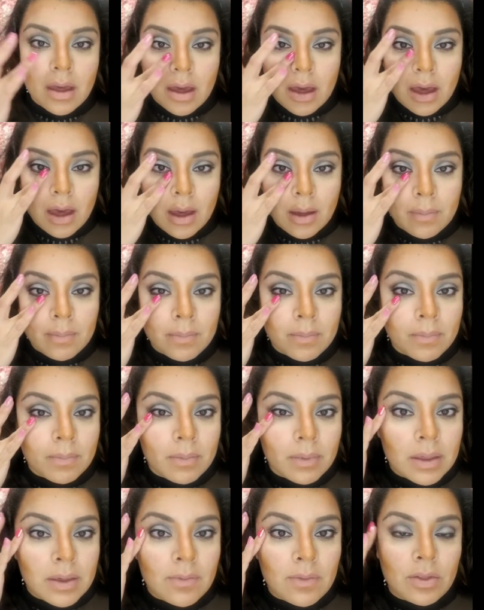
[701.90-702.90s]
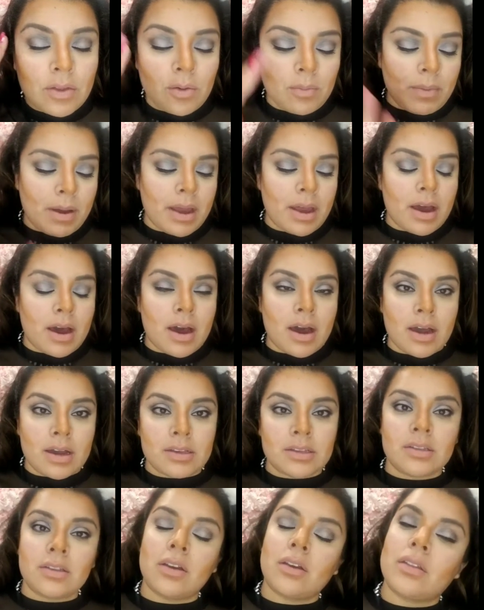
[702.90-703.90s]
Even though my
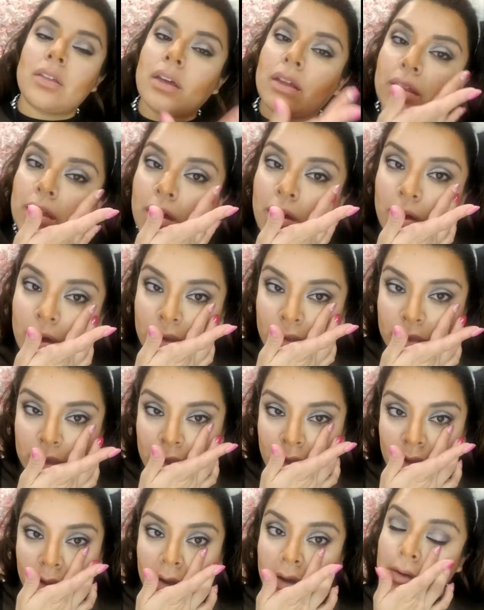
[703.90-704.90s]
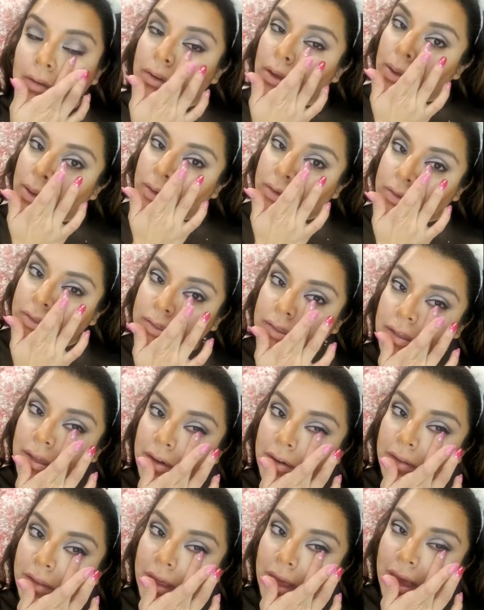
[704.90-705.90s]
eyes look like they aren't. I just
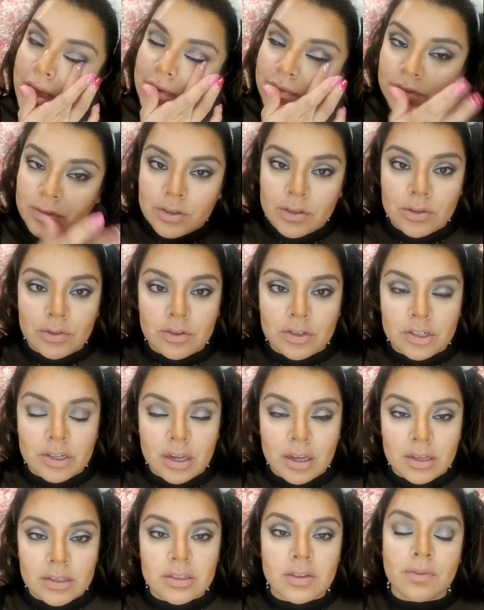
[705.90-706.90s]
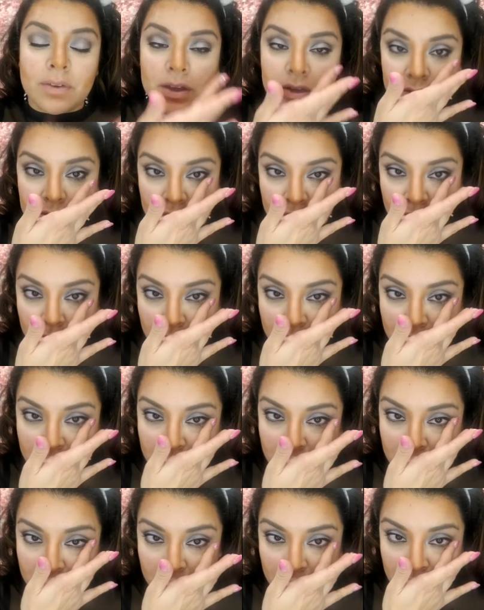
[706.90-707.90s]
literally have 2 shades of eyeshadow
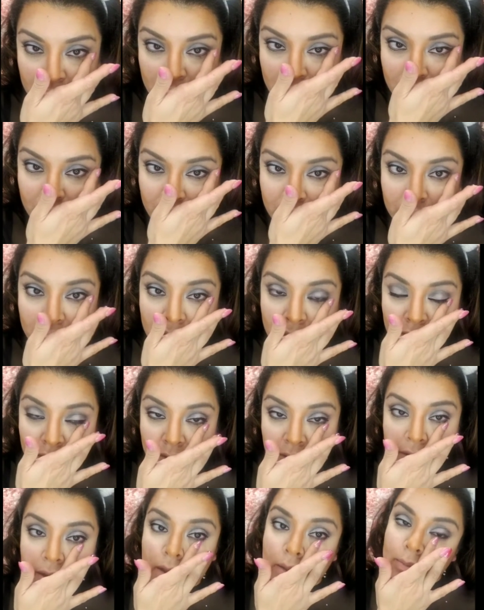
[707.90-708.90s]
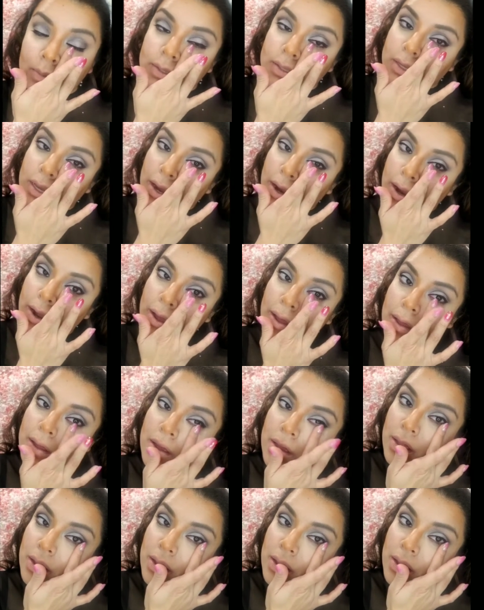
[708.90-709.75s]
on, eyeliner and mascara.